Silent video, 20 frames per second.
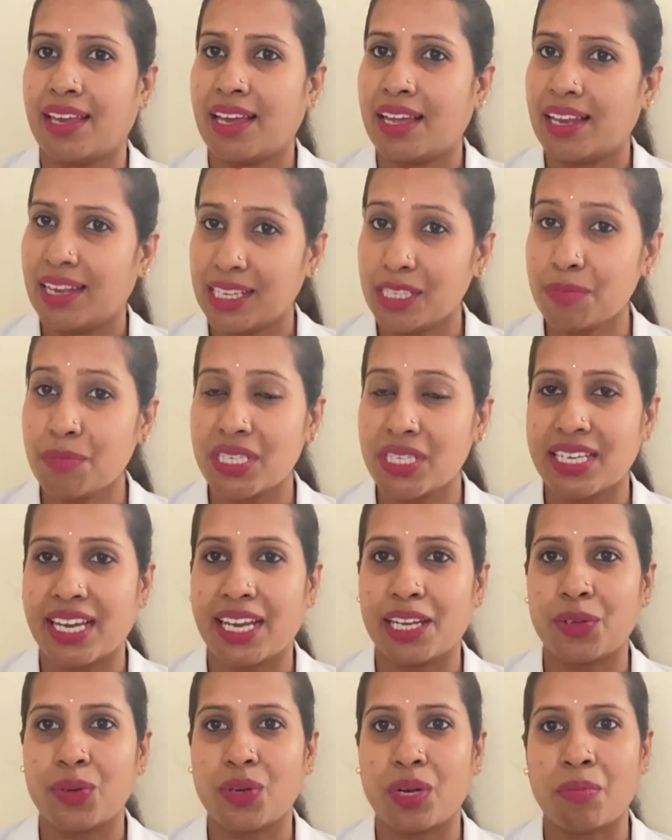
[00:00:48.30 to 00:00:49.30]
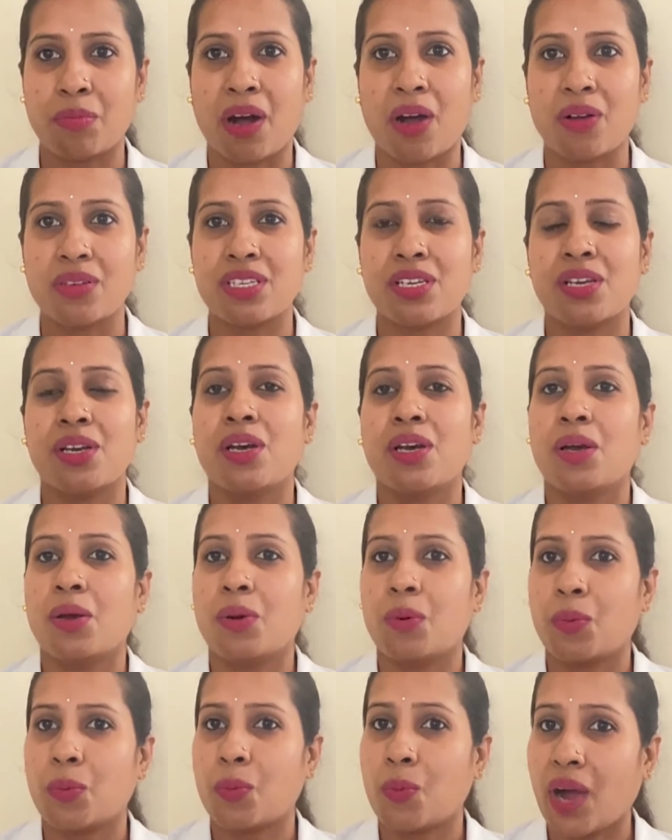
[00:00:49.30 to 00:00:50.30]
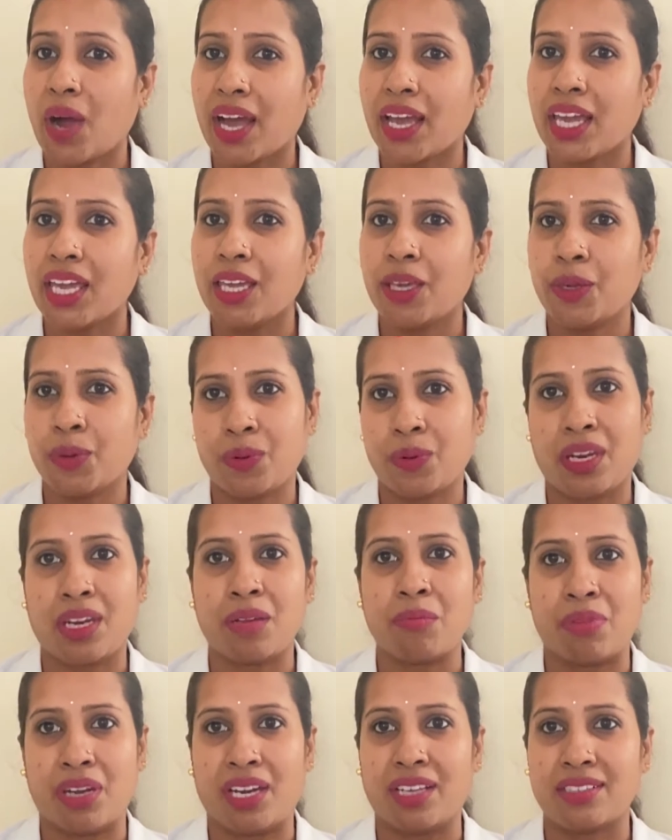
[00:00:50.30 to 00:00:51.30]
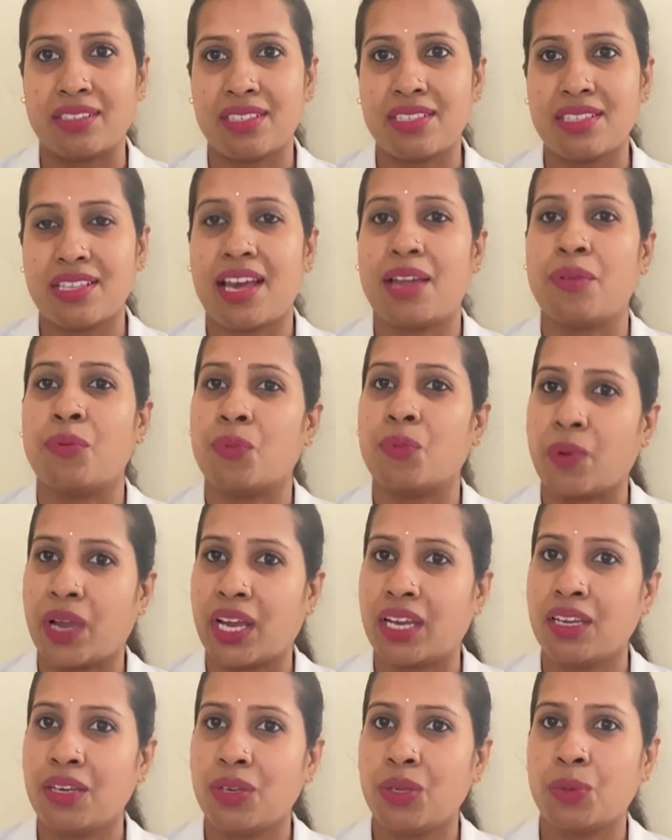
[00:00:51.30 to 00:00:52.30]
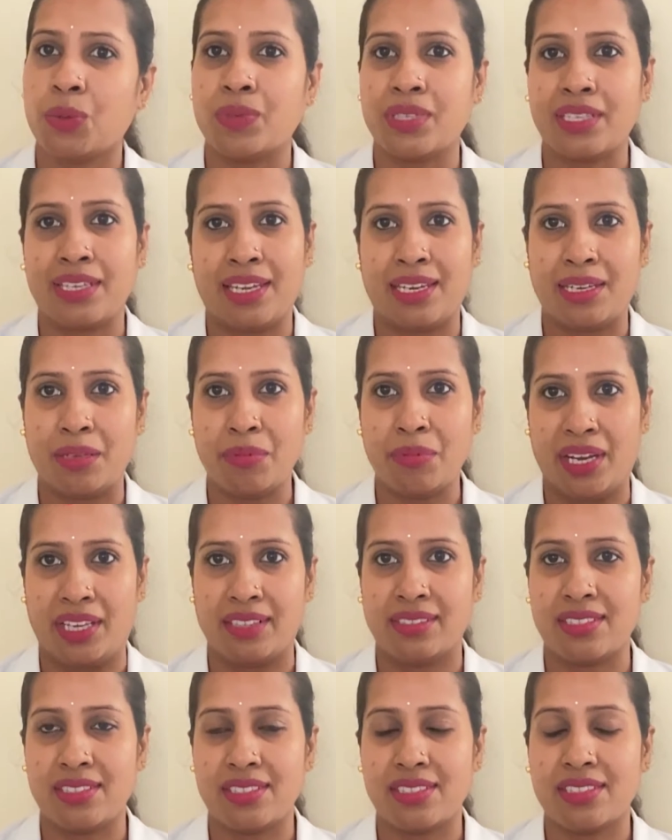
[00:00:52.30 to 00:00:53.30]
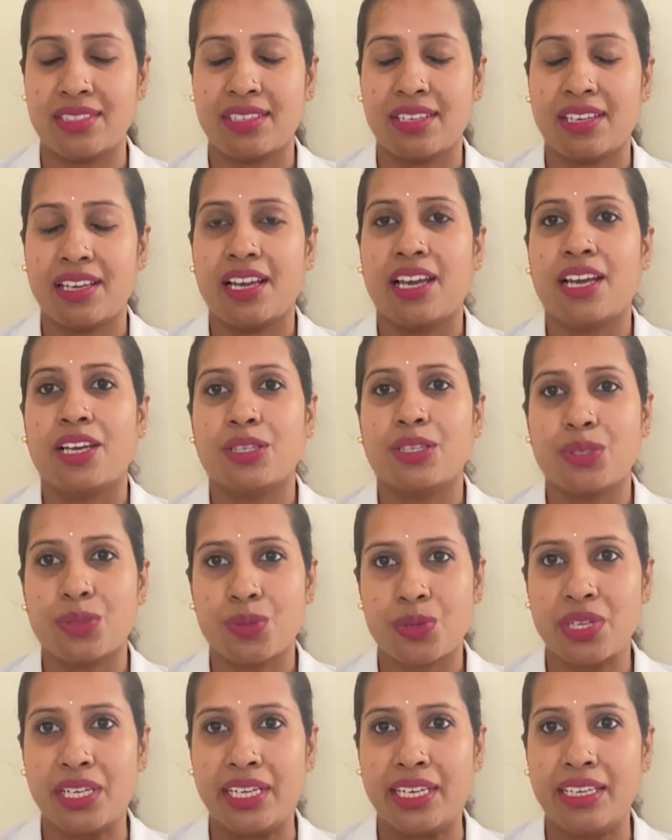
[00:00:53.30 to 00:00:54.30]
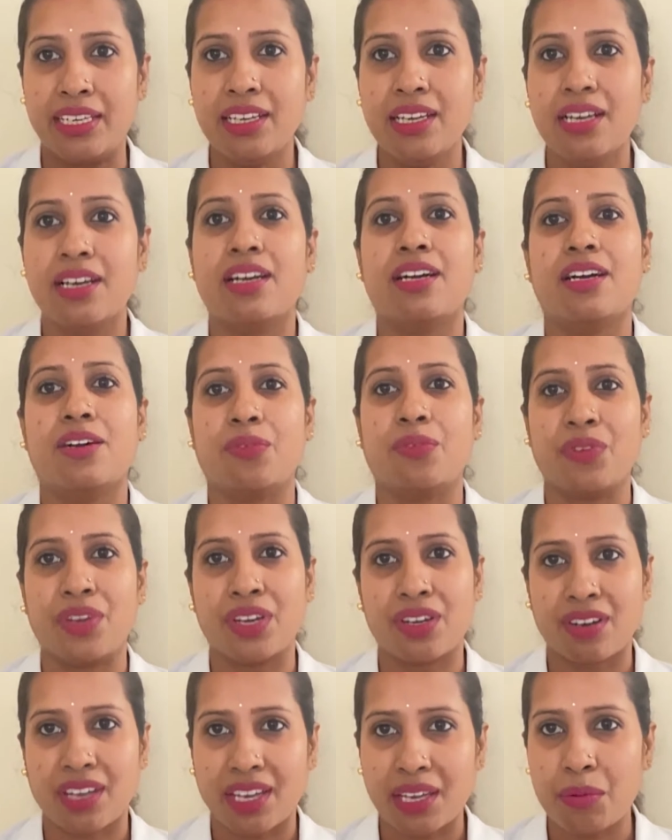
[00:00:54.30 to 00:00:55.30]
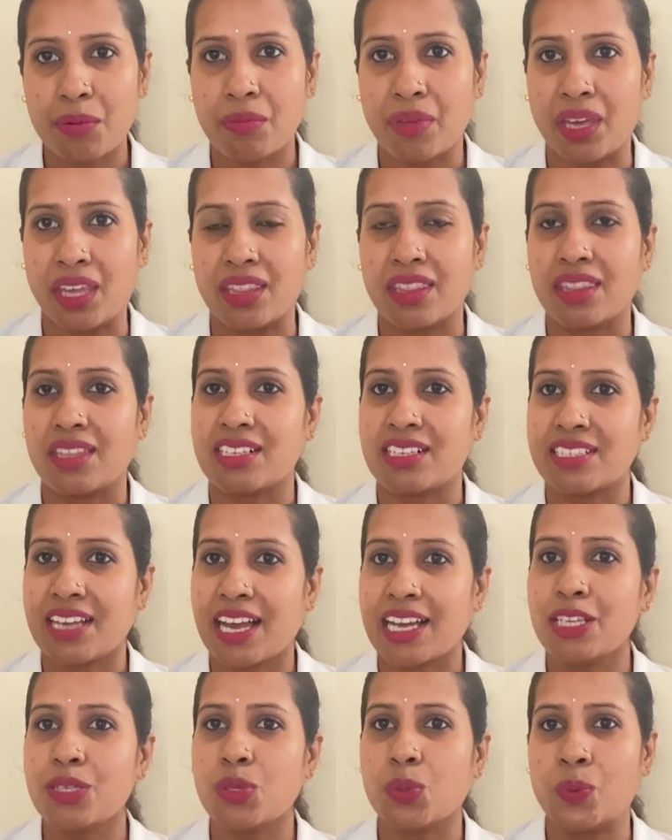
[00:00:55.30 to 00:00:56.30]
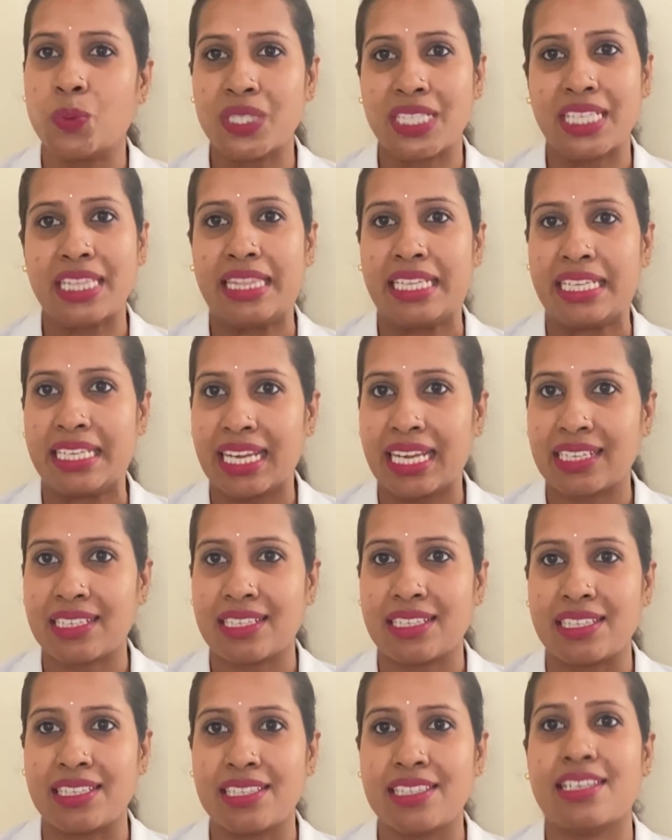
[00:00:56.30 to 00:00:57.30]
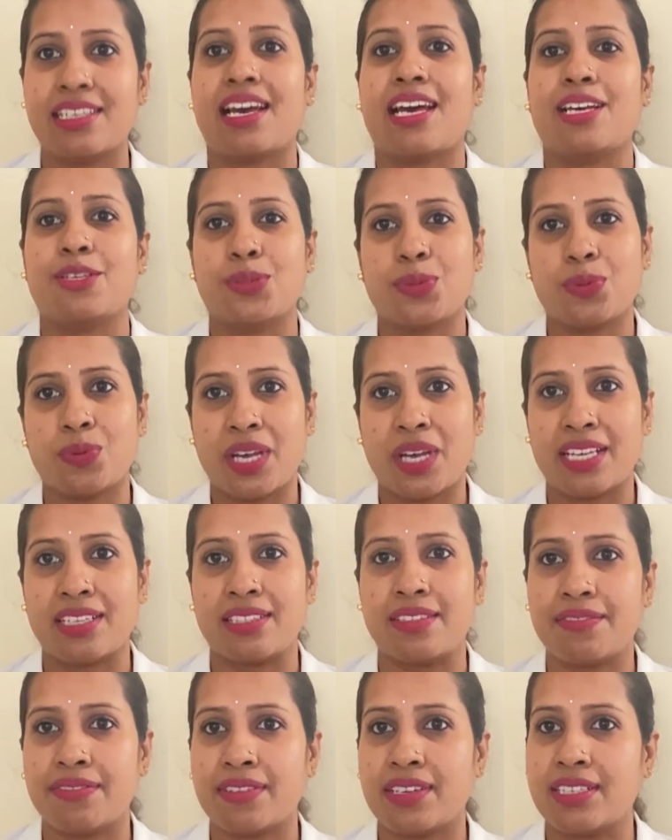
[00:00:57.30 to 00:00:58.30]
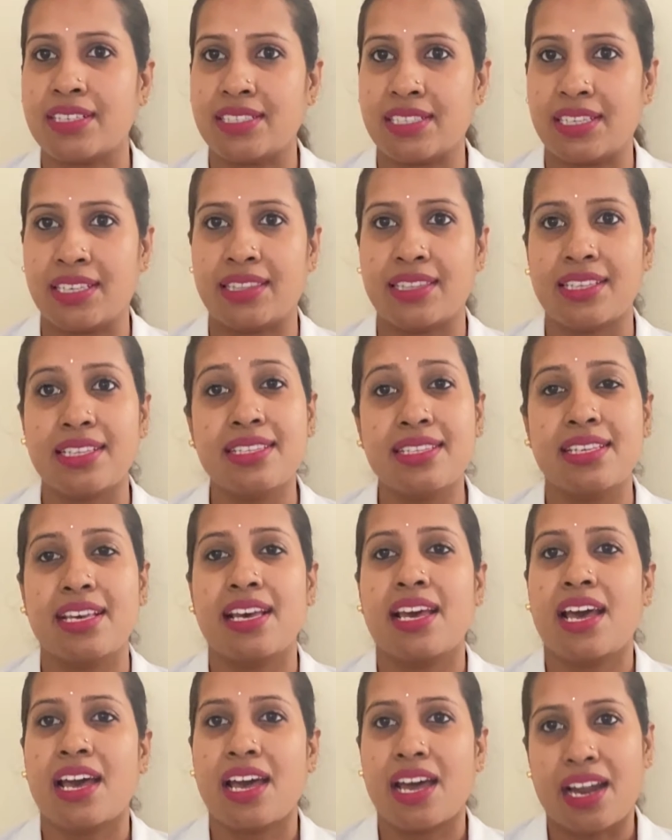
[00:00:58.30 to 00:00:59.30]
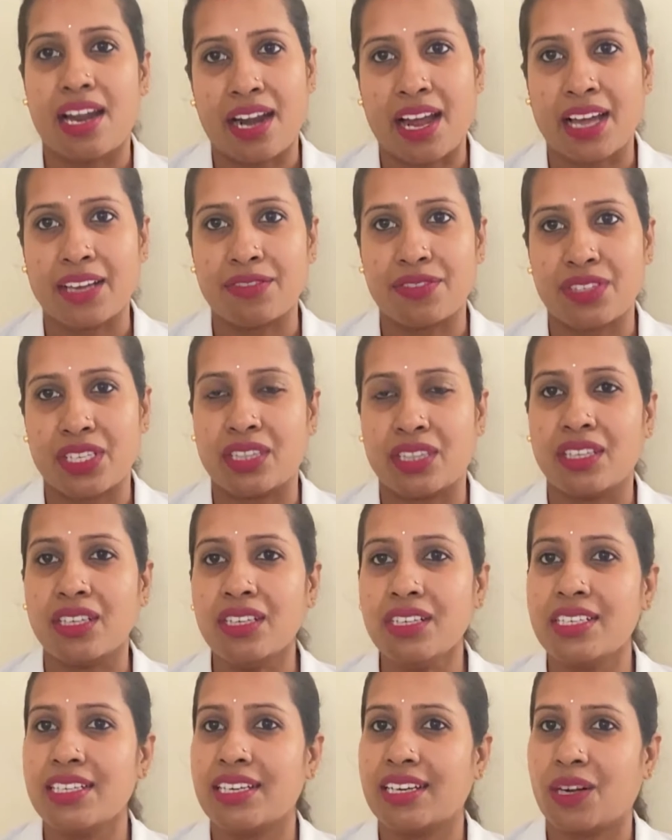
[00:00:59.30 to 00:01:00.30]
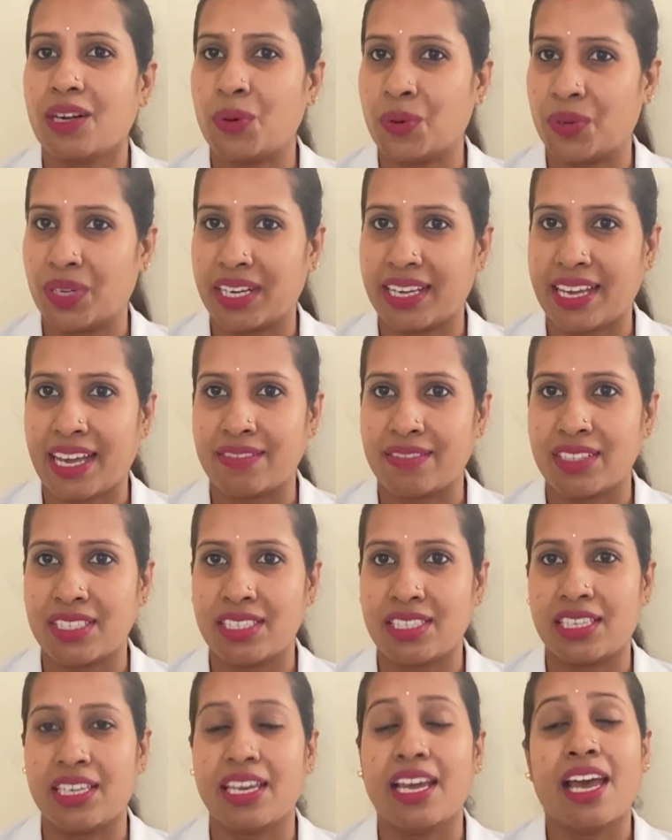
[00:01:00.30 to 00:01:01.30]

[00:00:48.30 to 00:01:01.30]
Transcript: Let me tell you about why you need braces and when you would need a braces. Usually, we recommend the child to visit the dentist as soon as the first teeth is arrived in the oral cavity.